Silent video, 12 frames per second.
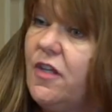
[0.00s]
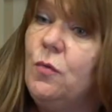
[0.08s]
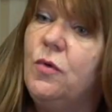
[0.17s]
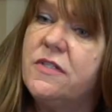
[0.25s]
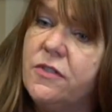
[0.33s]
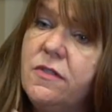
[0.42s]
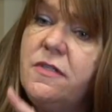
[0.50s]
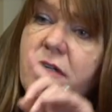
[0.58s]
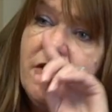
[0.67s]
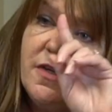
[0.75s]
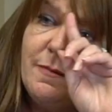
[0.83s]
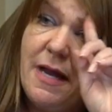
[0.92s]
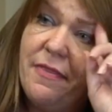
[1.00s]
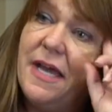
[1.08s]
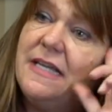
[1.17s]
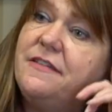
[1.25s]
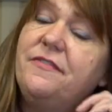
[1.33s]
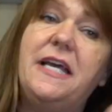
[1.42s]
What's also good about
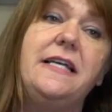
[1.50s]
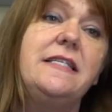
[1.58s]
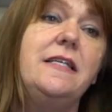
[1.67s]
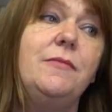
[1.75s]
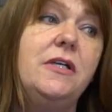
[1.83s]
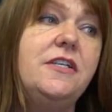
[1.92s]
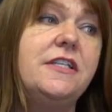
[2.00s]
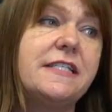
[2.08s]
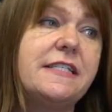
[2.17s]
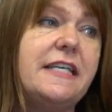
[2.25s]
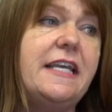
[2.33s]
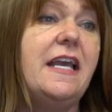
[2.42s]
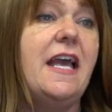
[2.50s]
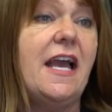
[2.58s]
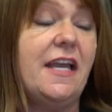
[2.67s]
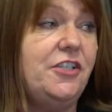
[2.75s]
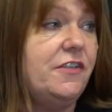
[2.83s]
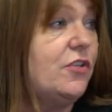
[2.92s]
that, if there's an emergency
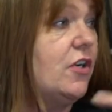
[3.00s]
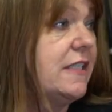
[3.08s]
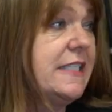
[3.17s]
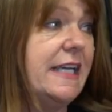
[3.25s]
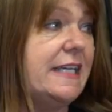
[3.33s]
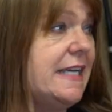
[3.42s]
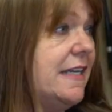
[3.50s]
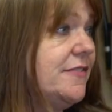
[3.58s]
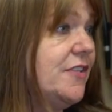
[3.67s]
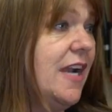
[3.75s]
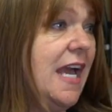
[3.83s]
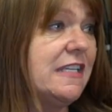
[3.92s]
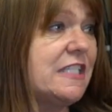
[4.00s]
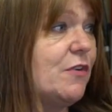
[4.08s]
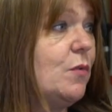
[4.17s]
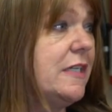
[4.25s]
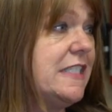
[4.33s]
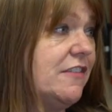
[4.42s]
and you've got to get out of your house
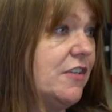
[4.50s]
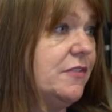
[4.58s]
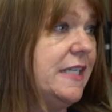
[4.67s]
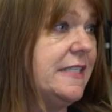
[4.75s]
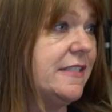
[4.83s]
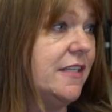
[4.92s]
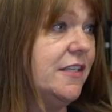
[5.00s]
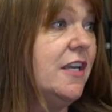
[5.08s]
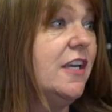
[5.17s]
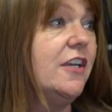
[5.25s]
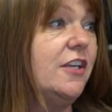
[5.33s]
for whatever reason,